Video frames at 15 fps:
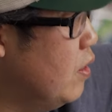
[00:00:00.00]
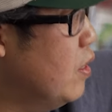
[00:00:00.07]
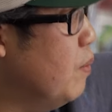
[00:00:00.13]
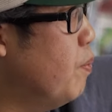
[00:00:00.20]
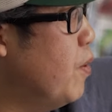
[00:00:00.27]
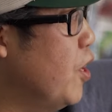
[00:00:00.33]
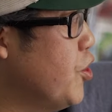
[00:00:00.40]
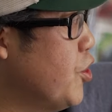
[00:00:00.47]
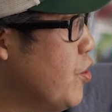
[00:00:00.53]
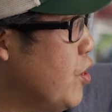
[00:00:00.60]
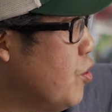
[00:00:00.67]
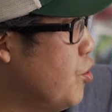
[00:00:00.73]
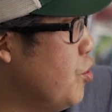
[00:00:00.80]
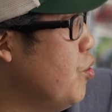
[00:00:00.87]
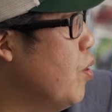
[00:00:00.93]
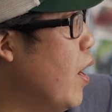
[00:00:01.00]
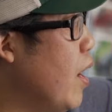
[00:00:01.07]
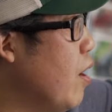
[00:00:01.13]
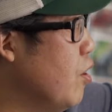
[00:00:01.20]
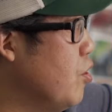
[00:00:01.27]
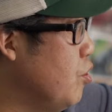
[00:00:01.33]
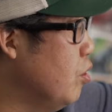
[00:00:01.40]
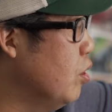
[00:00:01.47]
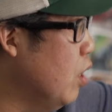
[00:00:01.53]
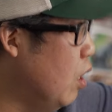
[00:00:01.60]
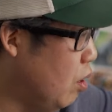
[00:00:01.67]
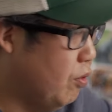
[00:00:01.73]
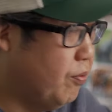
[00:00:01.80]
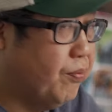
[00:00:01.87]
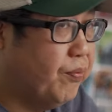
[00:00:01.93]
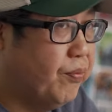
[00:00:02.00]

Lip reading: the pressure is too high or too low.